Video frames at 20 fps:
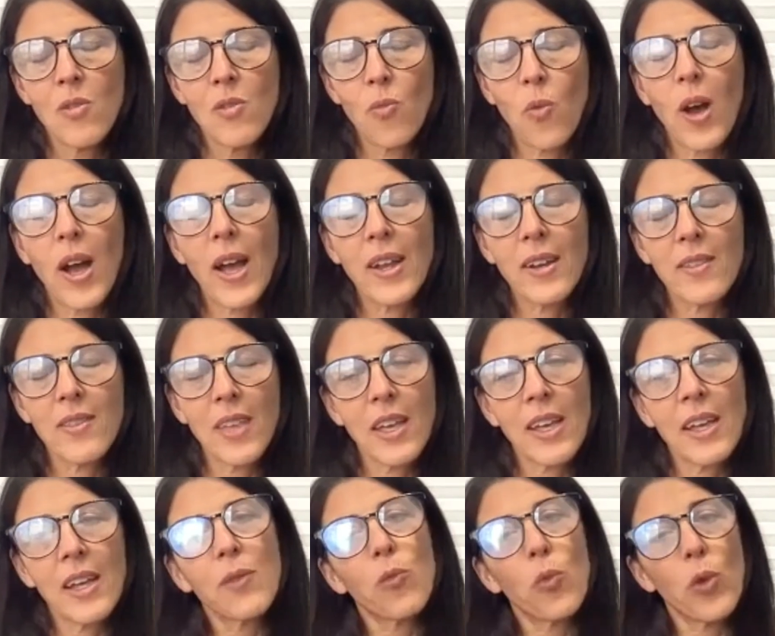Why did
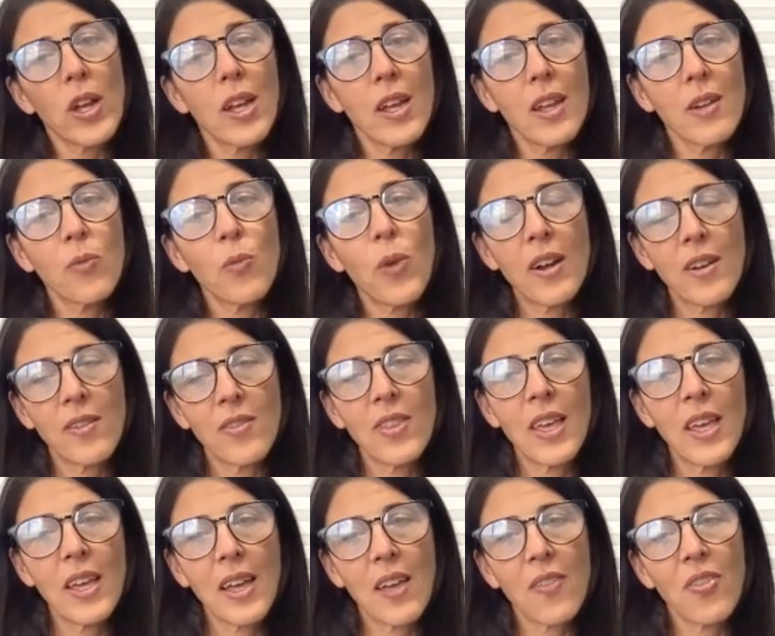they win? Why did
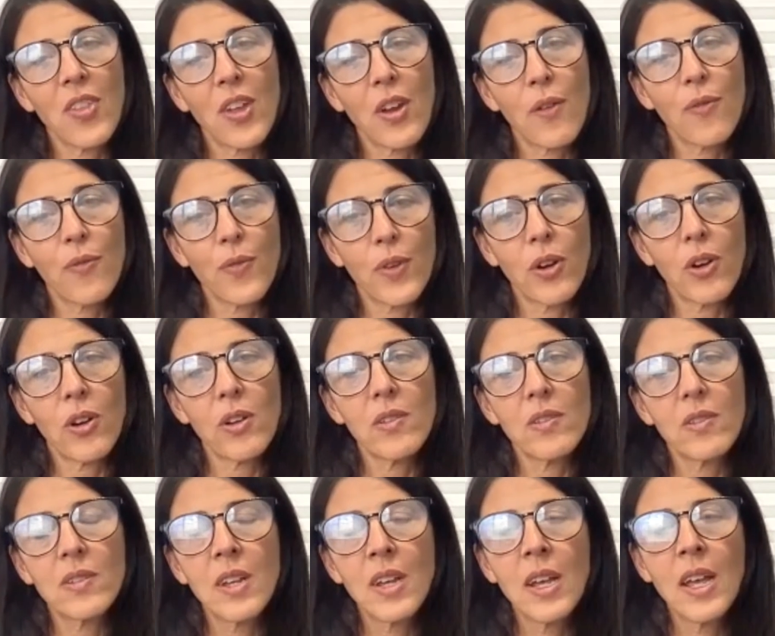they get there
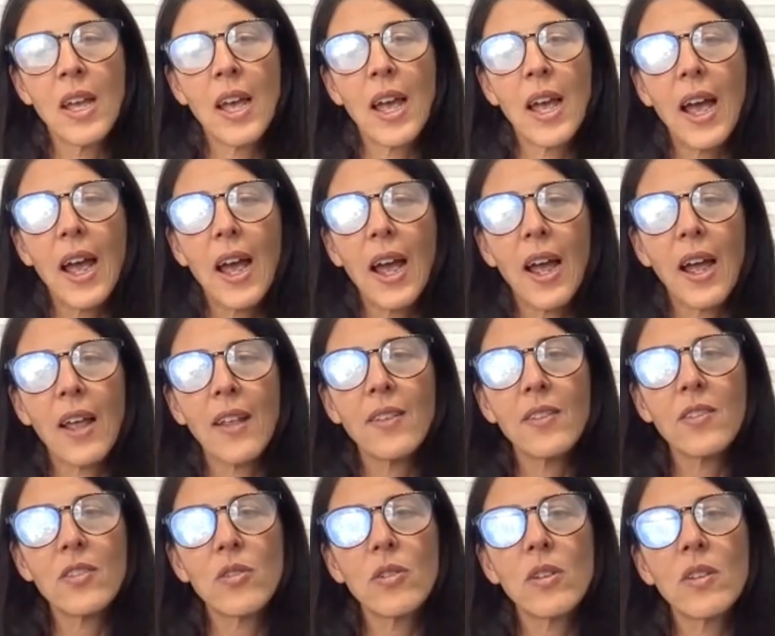first? And
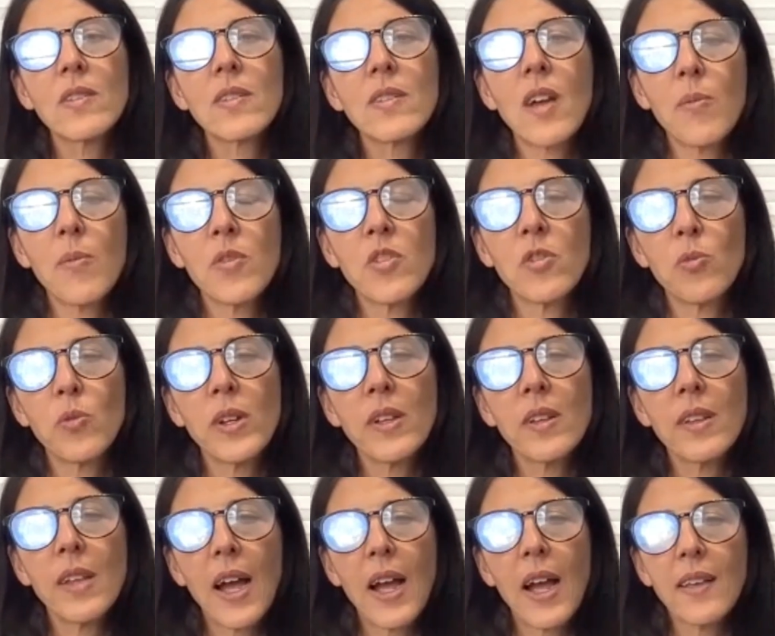students come to
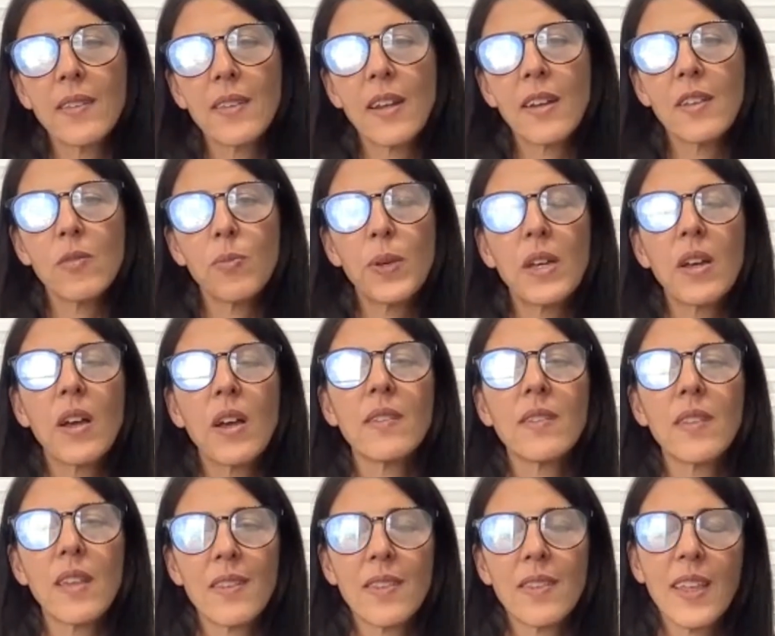realize that it's
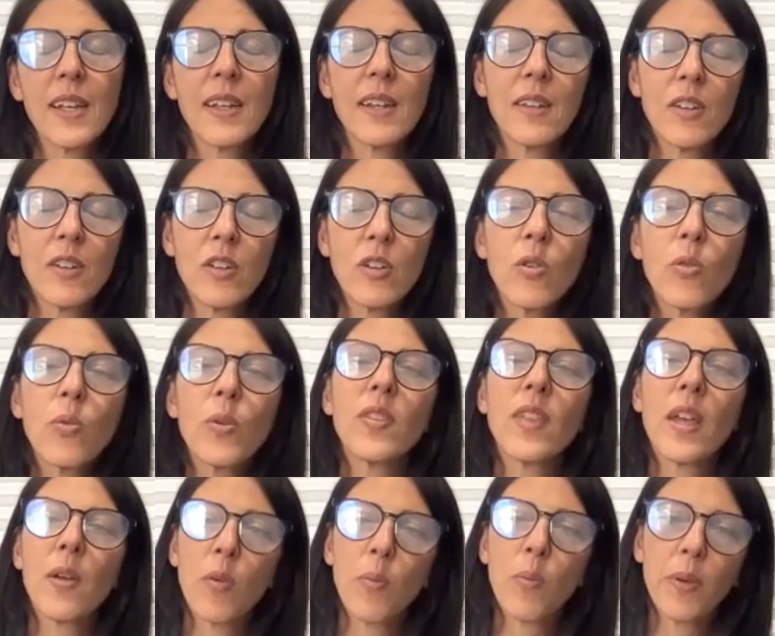because that they knew what
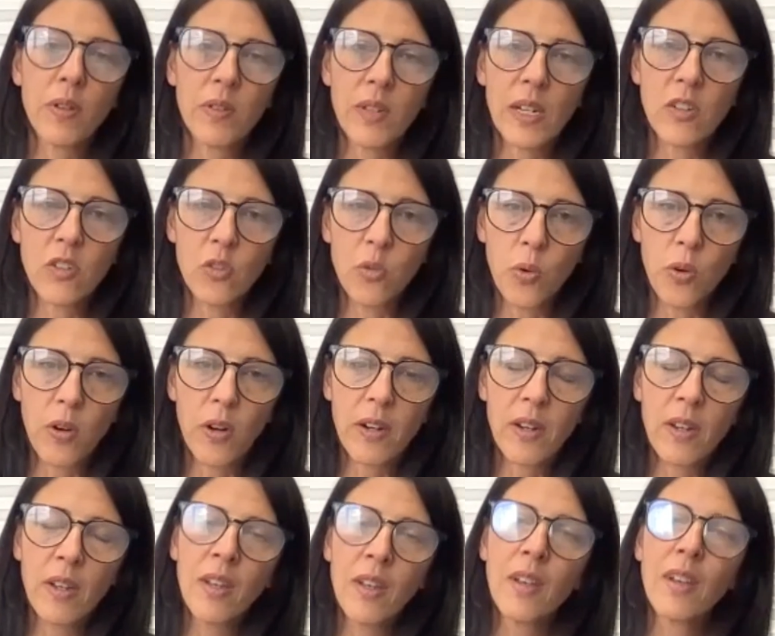they were building
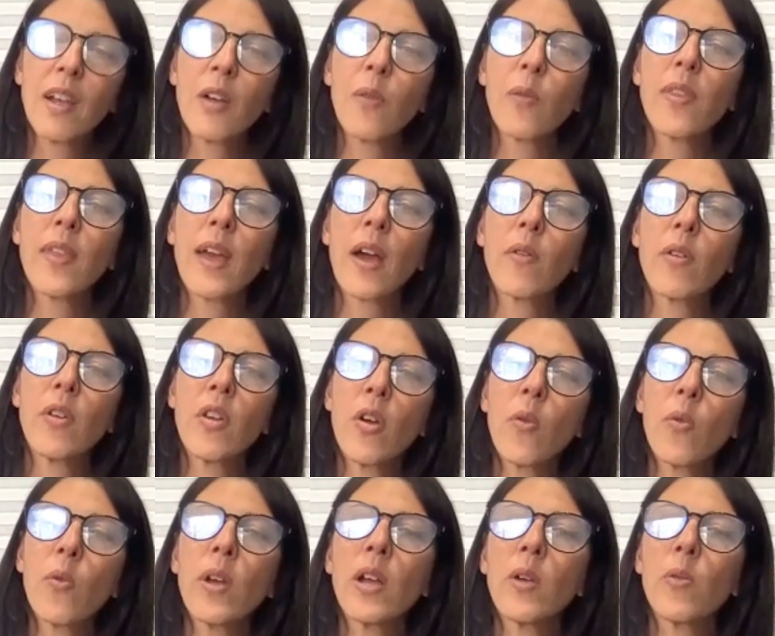toward. And without
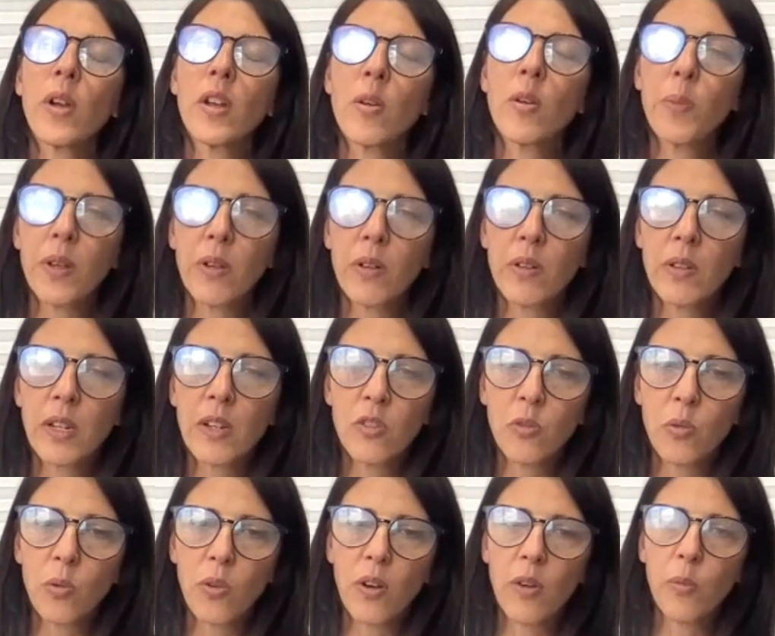knowing what you're building
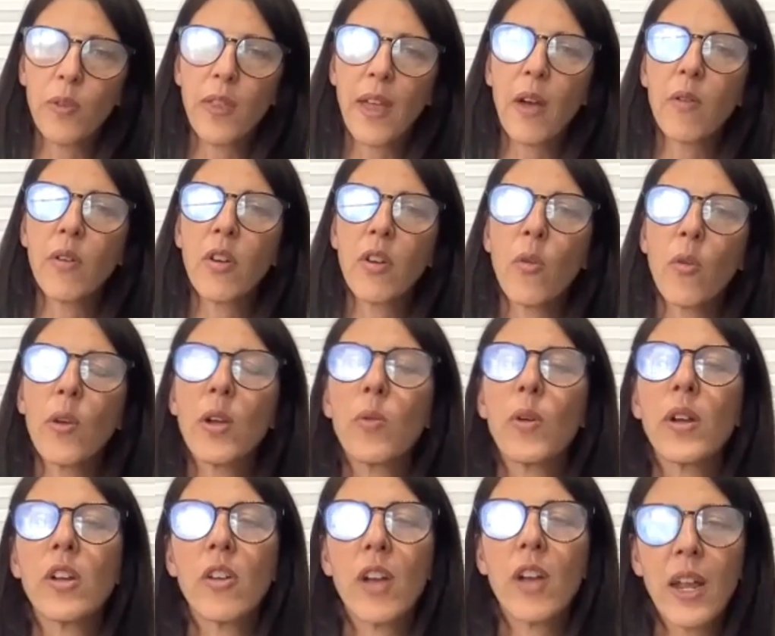toward, without knowing
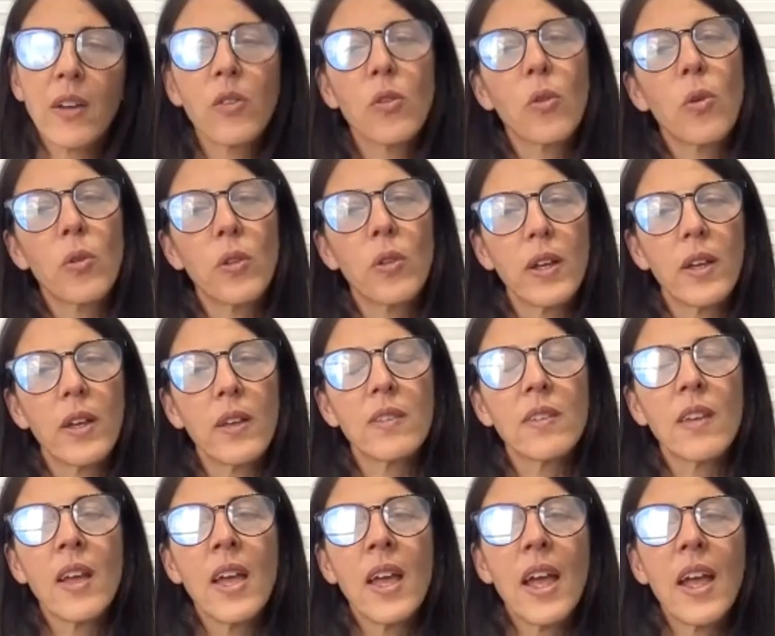what your end goal
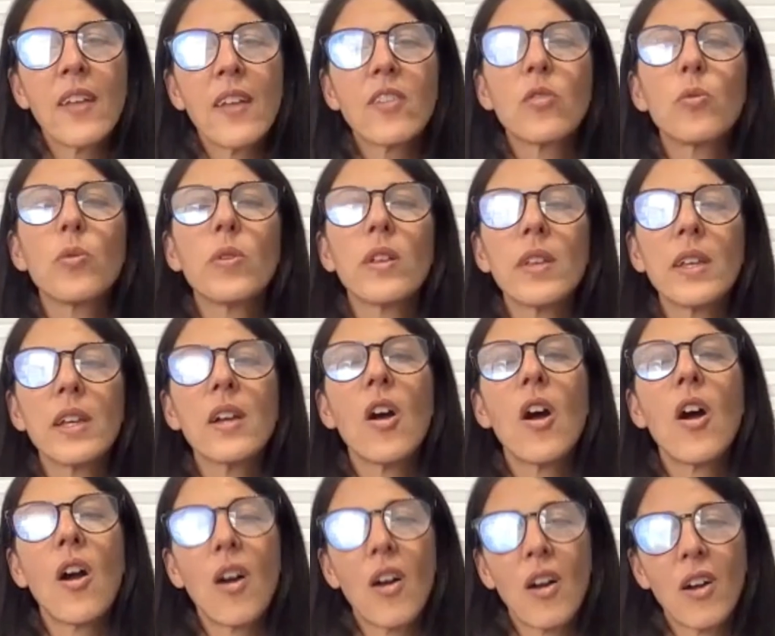is, it's really
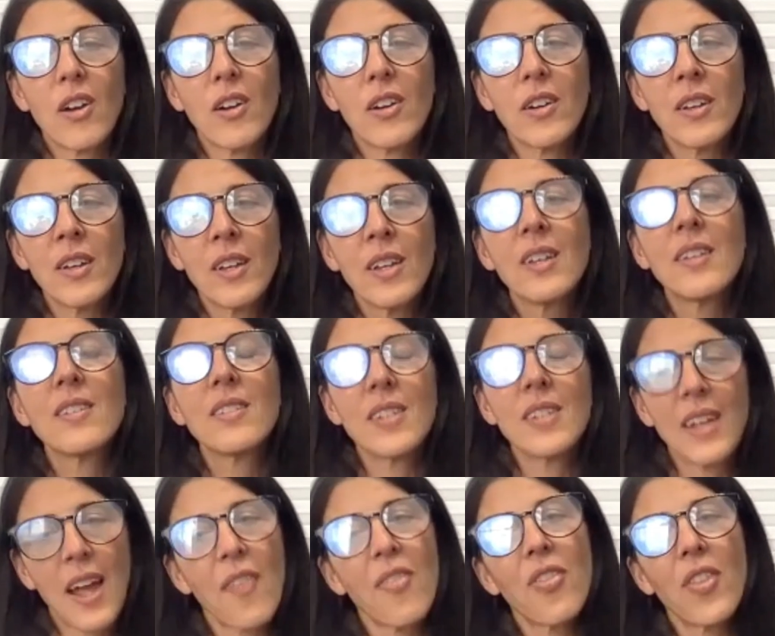hard to
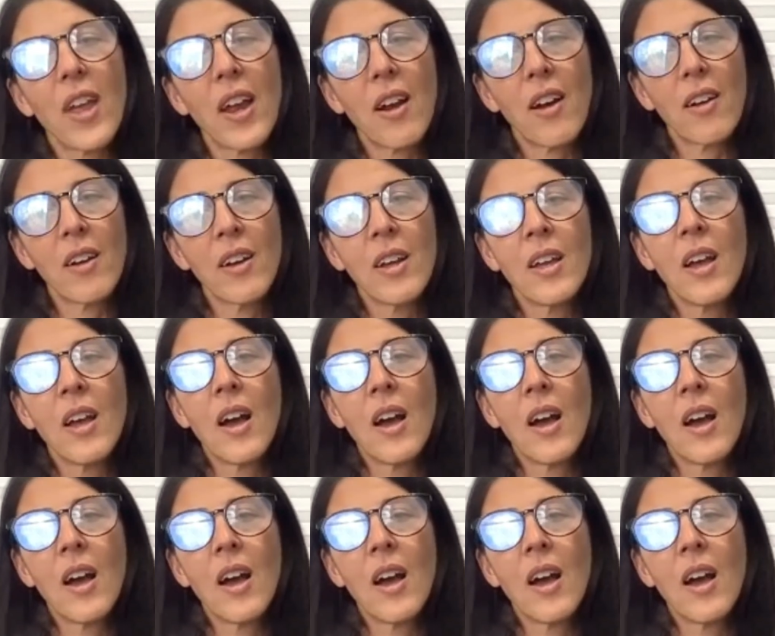get there.